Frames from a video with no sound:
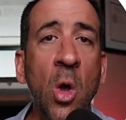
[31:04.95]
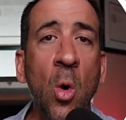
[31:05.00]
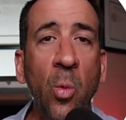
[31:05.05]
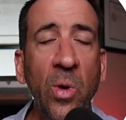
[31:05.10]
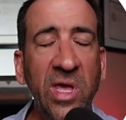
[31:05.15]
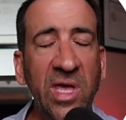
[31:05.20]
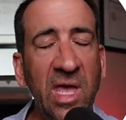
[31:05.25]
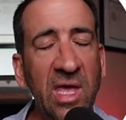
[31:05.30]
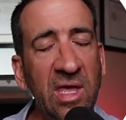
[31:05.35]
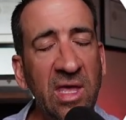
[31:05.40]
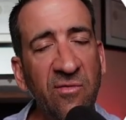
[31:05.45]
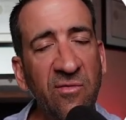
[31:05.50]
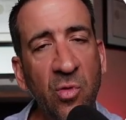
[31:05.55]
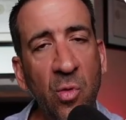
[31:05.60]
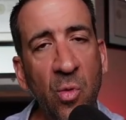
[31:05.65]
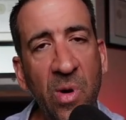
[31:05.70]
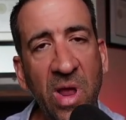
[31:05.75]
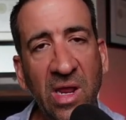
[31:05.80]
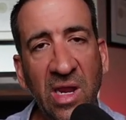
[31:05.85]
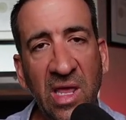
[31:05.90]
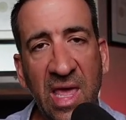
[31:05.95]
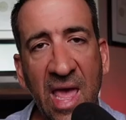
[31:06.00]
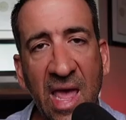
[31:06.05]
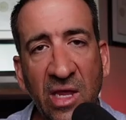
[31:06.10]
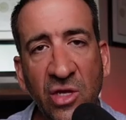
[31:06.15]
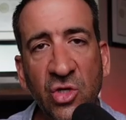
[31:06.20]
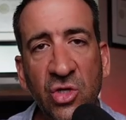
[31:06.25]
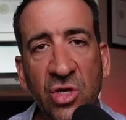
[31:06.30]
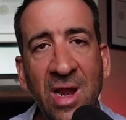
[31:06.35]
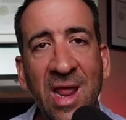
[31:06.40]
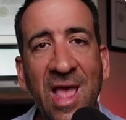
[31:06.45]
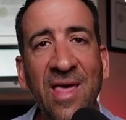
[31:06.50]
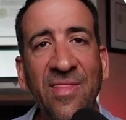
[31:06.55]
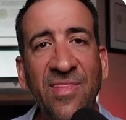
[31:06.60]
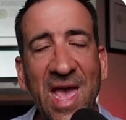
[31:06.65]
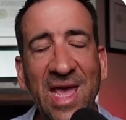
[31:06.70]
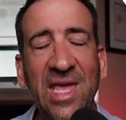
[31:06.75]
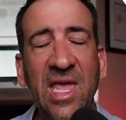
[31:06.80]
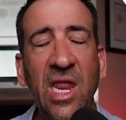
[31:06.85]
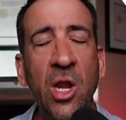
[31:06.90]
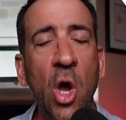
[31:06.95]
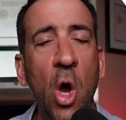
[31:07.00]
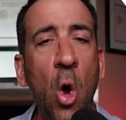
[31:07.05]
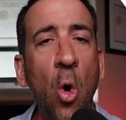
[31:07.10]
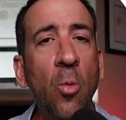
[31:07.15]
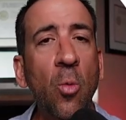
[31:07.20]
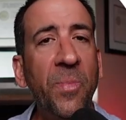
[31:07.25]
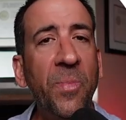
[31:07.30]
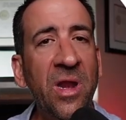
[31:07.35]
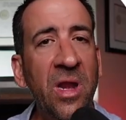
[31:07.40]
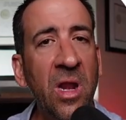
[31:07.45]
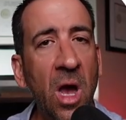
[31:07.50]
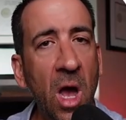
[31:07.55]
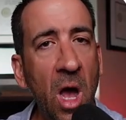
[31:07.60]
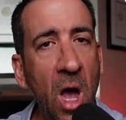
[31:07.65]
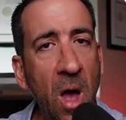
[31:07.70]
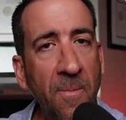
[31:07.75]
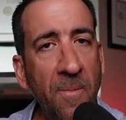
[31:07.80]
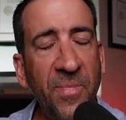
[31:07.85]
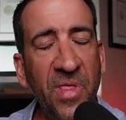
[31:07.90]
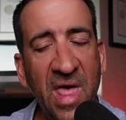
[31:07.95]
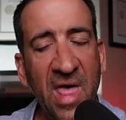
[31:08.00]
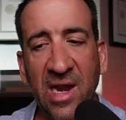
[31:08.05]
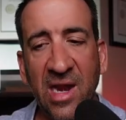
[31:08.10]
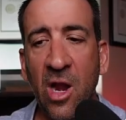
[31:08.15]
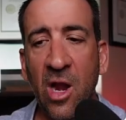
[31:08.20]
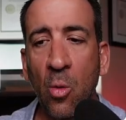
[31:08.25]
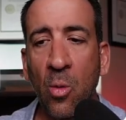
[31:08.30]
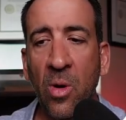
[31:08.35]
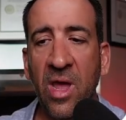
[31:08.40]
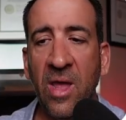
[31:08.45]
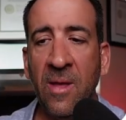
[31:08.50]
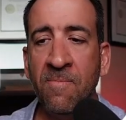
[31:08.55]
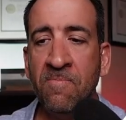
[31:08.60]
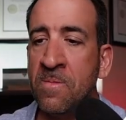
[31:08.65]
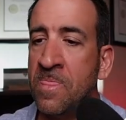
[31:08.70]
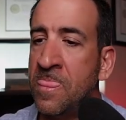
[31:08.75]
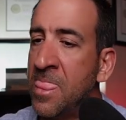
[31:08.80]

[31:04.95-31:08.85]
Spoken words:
We can give you radiation and that can open up that airway.